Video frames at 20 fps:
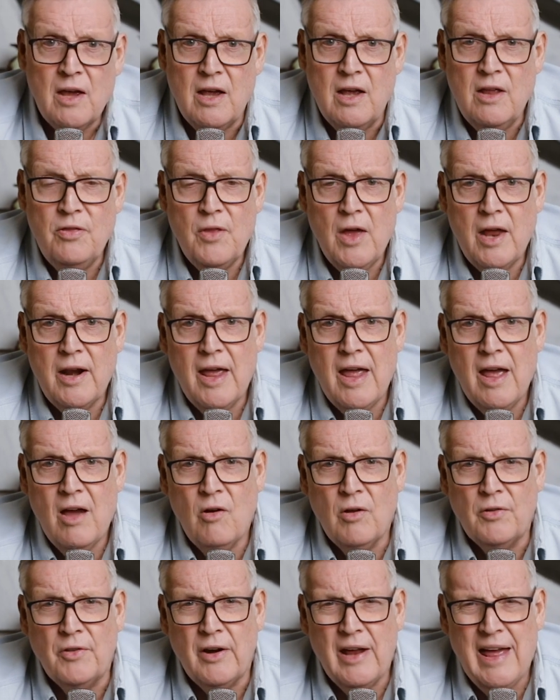in that
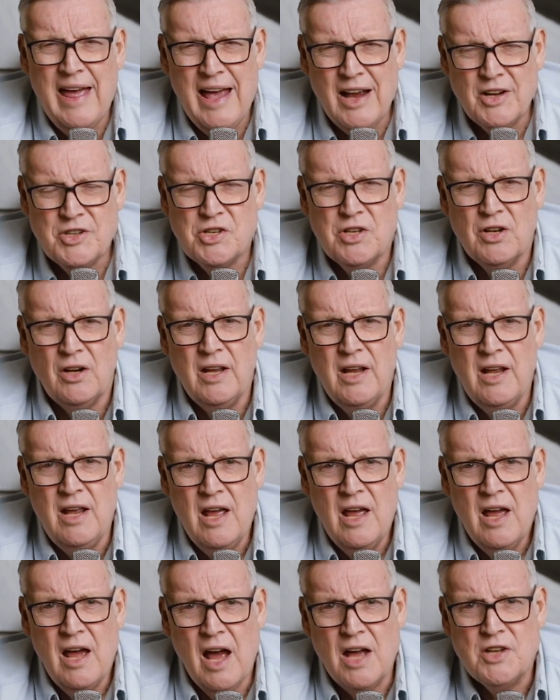hour, that
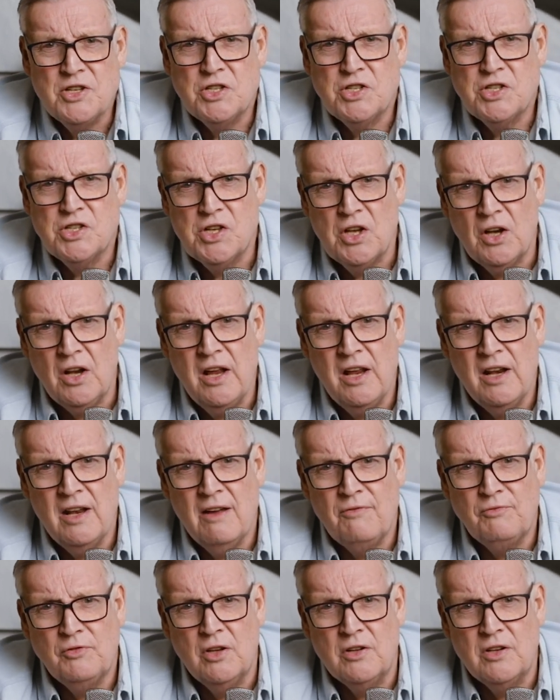actually are silly
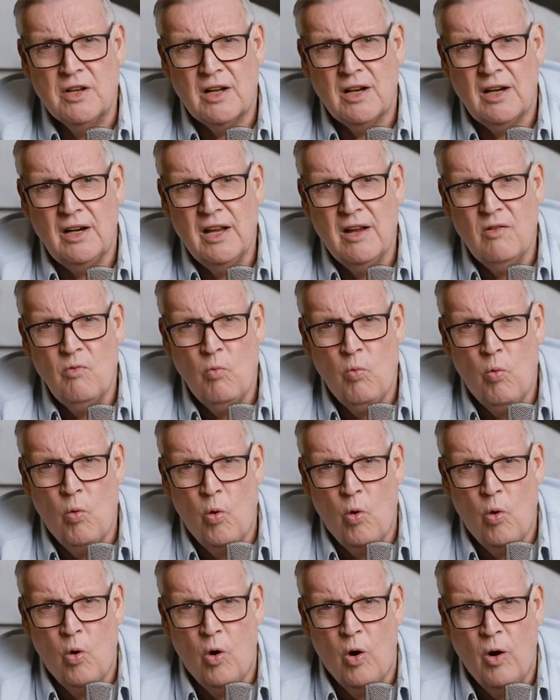enough to declare
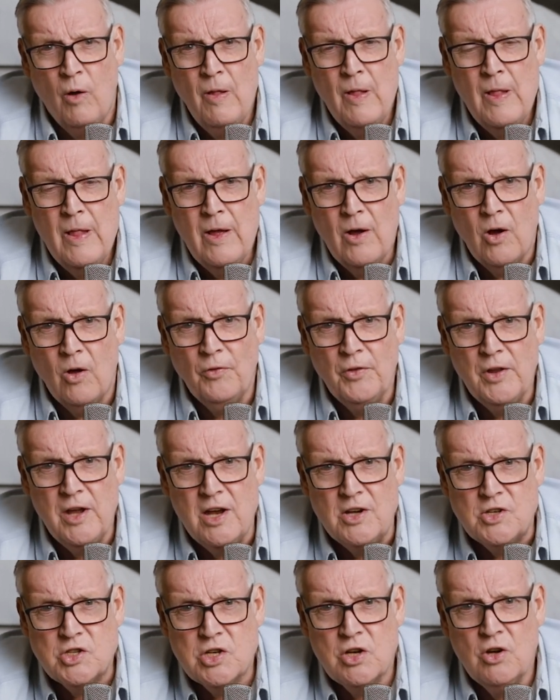war on
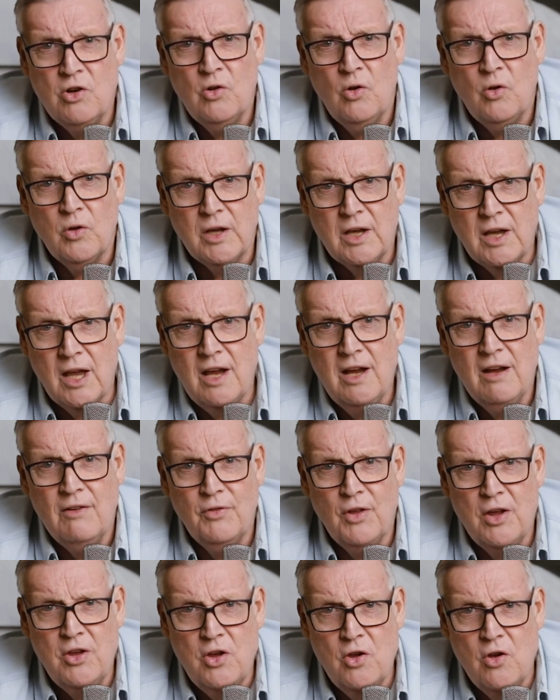the eternal king
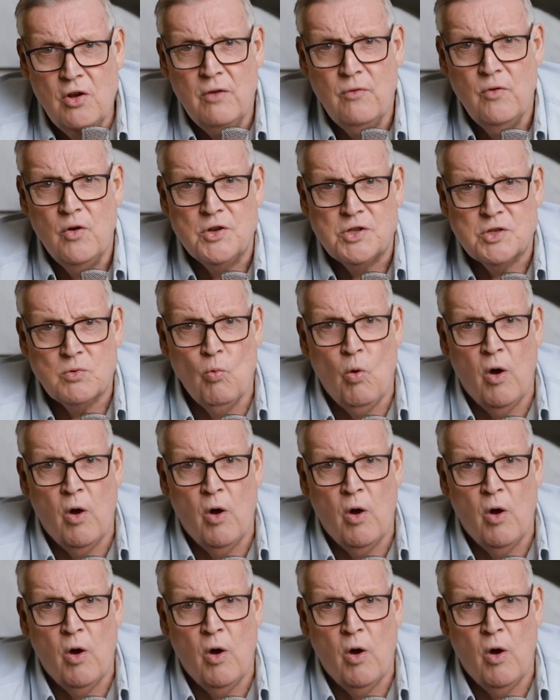of the universe.